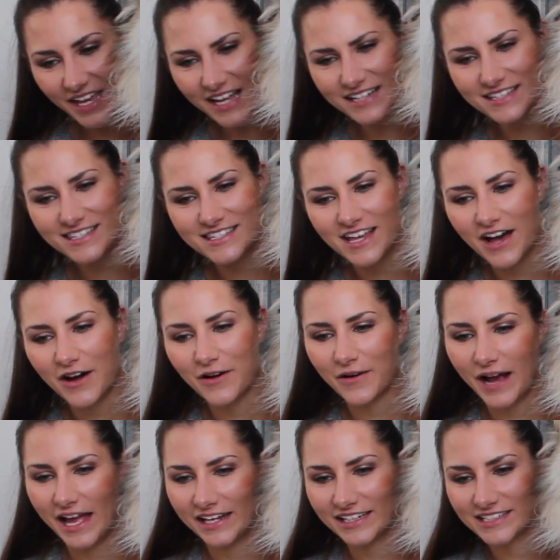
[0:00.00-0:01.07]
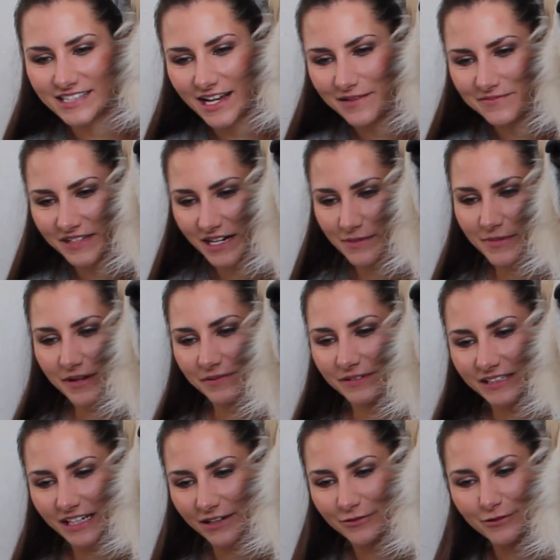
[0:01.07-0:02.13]
And so anytime that I'm able
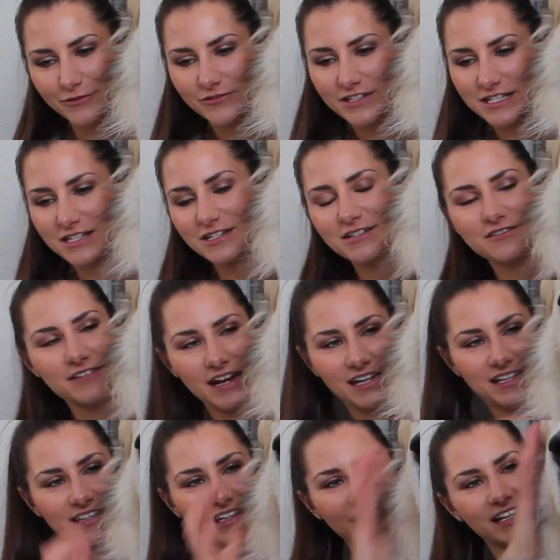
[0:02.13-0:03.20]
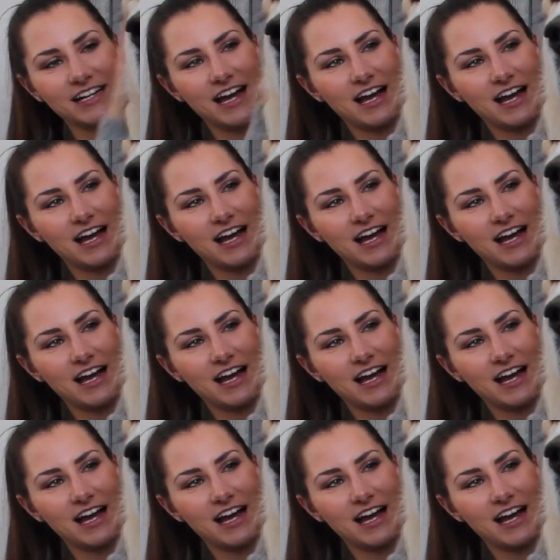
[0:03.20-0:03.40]
to get Rufus to do anything,